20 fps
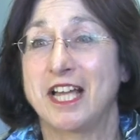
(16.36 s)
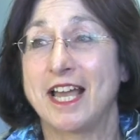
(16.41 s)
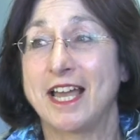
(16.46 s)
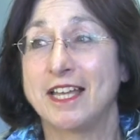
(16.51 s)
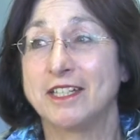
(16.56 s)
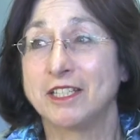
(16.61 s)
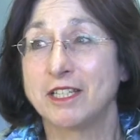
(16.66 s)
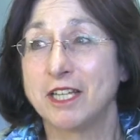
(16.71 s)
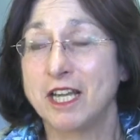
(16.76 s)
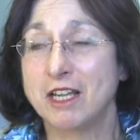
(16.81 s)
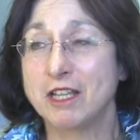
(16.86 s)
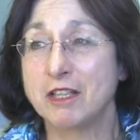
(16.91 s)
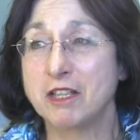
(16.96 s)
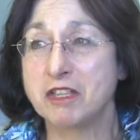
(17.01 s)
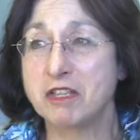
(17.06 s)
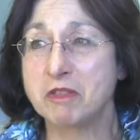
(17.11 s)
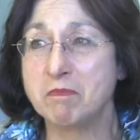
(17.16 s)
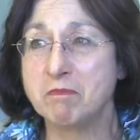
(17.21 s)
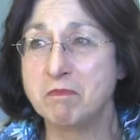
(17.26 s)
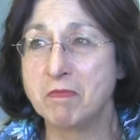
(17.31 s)

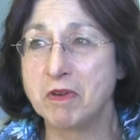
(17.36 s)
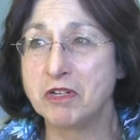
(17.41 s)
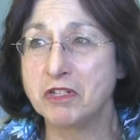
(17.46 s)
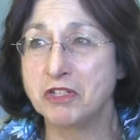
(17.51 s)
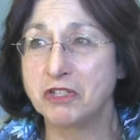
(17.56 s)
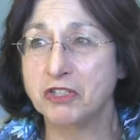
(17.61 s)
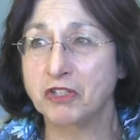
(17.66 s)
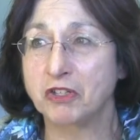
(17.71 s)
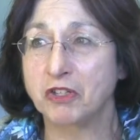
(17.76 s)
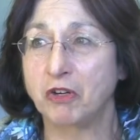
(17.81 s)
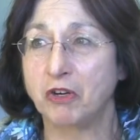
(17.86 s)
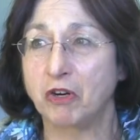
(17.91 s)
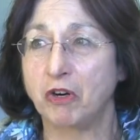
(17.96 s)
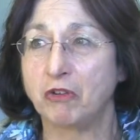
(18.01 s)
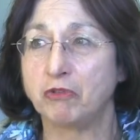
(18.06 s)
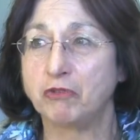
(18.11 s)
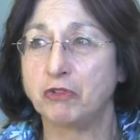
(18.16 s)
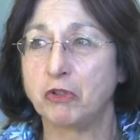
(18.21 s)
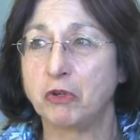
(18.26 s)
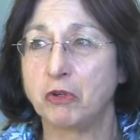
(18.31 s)
and most
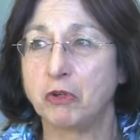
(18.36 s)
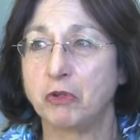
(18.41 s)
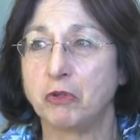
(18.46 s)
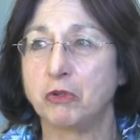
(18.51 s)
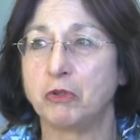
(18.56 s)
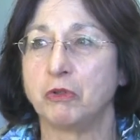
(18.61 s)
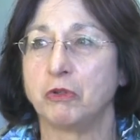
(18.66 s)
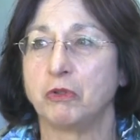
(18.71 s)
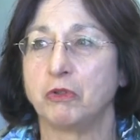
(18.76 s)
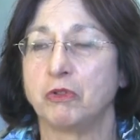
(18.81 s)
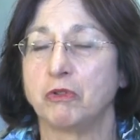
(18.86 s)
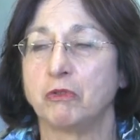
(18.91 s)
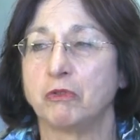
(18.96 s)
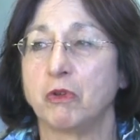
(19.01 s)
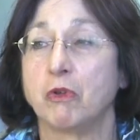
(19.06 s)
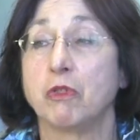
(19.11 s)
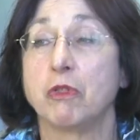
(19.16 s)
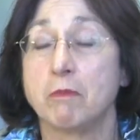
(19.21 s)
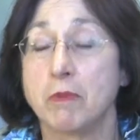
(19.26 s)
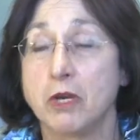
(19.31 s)
of
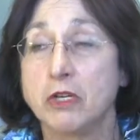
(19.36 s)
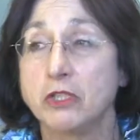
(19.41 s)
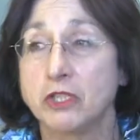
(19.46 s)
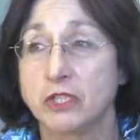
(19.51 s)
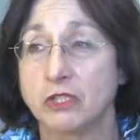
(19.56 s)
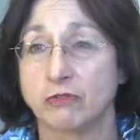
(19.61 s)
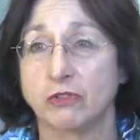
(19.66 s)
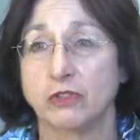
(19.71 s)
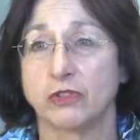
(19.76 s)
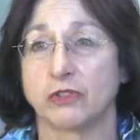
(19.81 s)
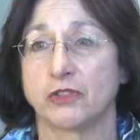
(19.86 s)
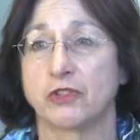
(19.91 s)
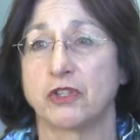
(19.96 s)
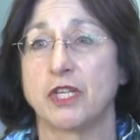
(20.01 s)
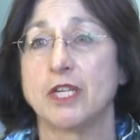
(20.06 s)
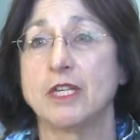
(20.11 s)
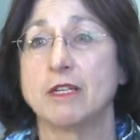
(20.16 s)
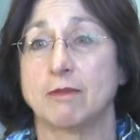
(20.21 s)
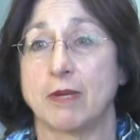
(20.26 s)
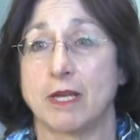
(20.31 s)
all, or the most difficult
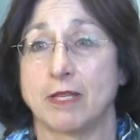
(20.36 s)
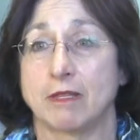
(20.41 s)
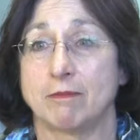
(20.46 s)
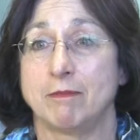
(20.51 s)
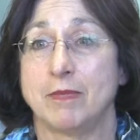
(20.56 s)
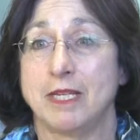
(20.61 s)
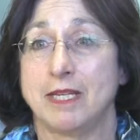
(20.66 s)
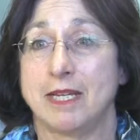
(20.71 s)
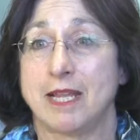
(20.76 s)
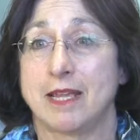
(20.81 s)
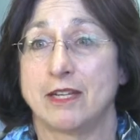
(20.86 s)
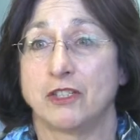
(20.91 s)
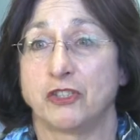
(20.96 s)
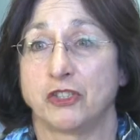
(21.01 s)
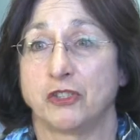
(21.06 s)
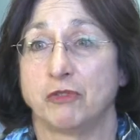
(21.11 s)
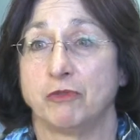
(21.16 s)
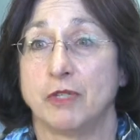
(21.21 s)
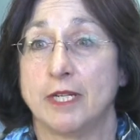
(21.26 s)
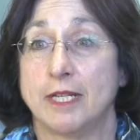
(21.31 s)
thing about the
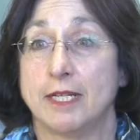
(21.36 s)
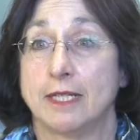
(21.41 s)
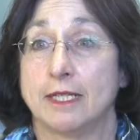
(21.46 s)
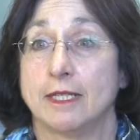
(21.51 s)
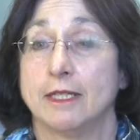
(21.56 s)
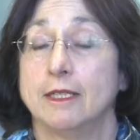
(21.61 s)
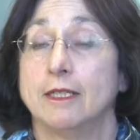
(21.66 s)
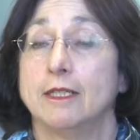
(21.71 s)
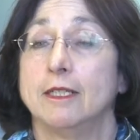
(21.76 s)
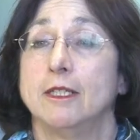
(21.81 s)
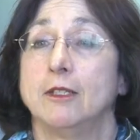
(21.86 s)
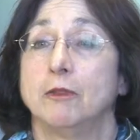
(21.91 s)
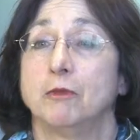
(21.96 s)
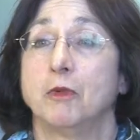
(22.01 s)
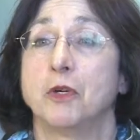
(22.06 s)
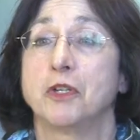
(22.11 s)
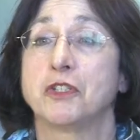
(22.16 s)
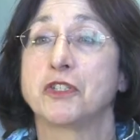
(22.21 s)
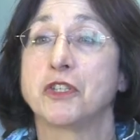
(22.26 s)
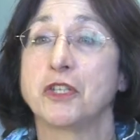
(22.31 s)
mediation really,
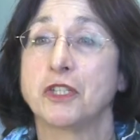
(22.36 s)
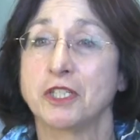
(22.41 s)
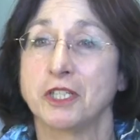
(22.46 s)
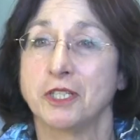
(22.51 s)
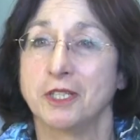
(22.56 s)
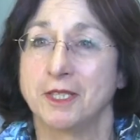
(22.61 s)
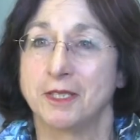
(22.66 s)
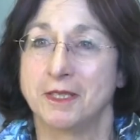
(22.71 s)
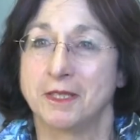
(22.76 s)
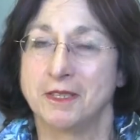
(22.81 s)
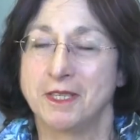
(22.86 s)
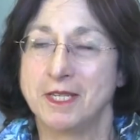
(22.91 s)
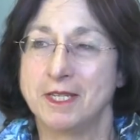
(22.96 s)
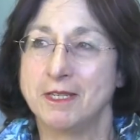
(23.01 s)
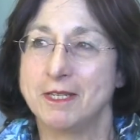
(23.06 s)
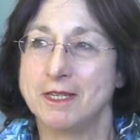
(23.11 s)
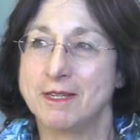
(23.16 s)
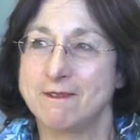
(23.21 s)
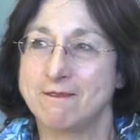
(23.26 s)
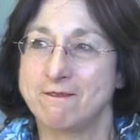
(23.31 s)
was that
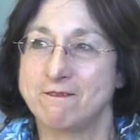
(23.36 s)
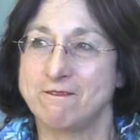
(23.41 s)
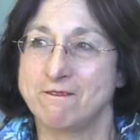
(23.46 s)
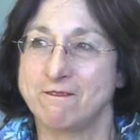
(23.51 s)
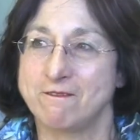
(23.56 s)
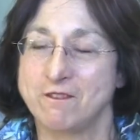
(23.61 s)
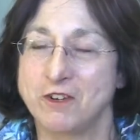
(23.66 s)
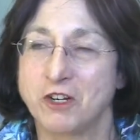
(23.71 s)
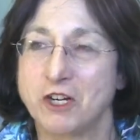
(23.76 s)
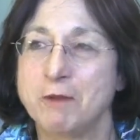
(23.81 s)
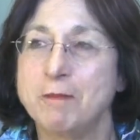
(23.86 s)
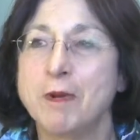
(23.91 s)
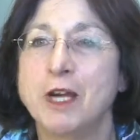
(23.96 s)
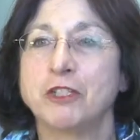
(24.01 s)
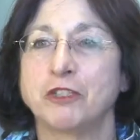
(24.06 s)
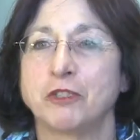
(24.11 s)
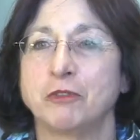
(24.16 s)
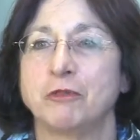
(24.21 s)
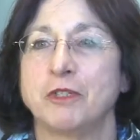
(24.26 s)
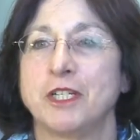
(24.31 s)
for
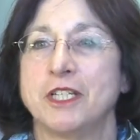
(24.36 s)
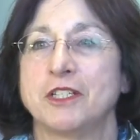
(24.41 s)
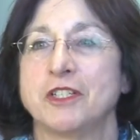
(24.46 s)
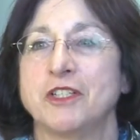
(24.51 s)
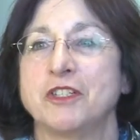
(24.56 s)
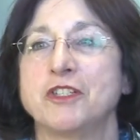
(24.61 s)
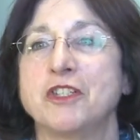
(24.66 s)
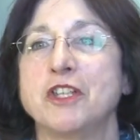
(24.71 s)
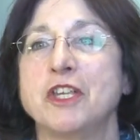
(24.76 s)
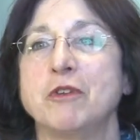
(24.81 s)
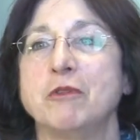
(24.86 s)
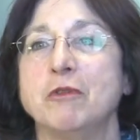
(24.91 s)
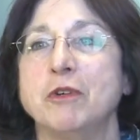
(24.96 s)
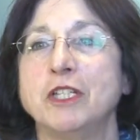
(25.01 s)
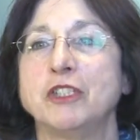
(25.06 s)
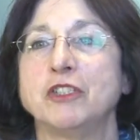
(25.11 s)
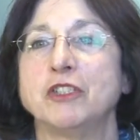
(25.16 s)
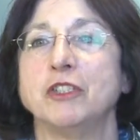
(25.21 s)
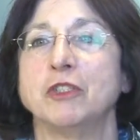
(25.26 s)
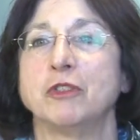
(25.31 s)
commercial reasons, the
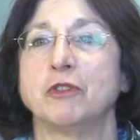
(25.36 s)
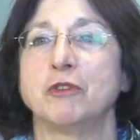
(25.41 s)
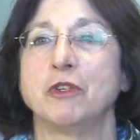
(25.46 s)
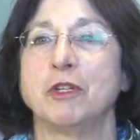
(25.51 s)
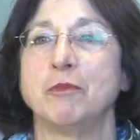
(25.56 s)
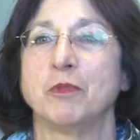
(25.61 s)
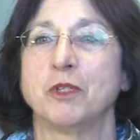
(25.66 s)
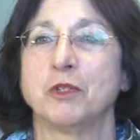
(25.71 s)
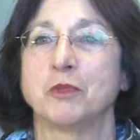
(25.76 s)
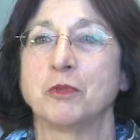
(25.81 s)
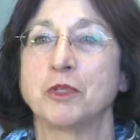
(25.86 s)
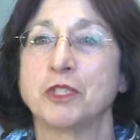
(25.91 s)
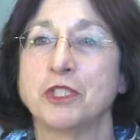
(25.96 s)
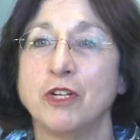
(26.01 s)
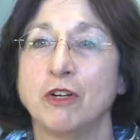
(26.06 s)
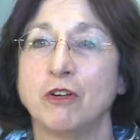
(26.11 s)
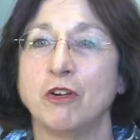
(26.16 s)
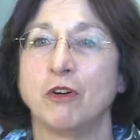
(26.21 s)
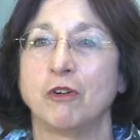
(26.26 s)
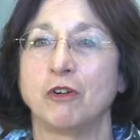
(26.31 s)
original agreement
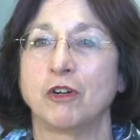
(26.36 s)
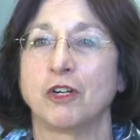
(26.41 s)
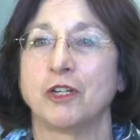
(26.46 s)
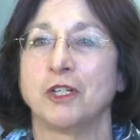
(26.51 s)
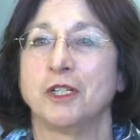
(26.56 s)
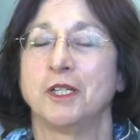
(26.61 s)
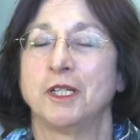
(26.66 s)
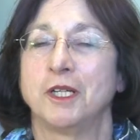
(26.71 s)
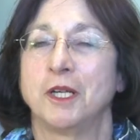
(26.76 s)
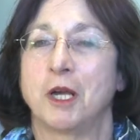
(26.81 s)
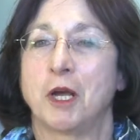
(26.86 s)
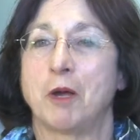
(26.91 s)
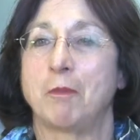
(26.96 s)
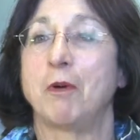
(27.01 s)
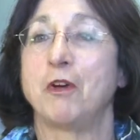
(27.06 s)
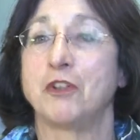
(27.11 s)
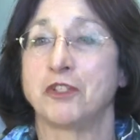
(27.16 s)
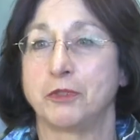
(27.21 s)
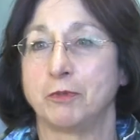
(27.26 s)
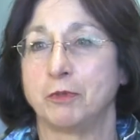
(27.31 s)
was no longer a
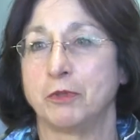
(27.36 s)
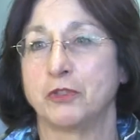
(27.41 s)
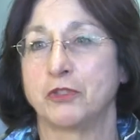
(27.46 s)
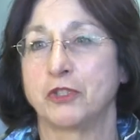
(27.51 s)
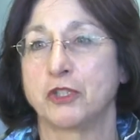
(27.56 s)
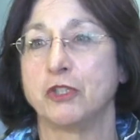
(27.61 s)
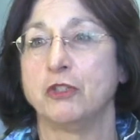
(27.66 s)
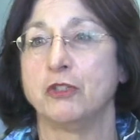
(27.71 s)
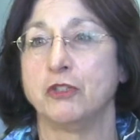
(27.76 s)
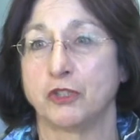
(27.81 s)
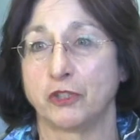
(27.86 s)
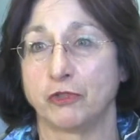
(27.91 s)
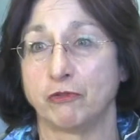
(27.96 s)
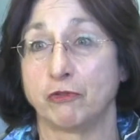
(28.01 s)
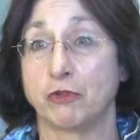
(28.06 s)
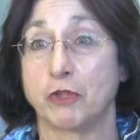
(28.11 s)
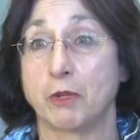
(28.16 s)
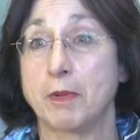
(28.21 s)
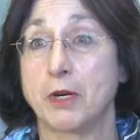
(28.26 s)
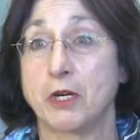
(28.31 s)
possible
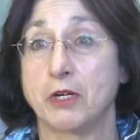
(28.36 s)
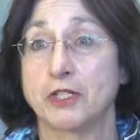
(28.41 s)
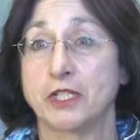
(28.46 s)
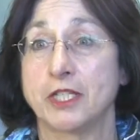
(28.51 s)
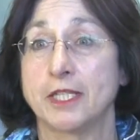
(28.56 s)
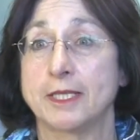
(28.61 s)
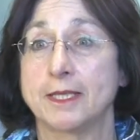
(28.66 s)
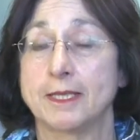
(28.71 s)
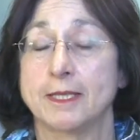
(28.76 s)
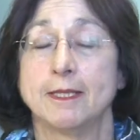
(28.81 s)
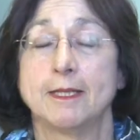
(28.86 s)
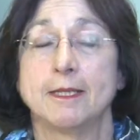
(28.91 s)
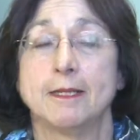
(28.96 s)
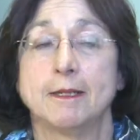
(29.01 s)
solution for the parties.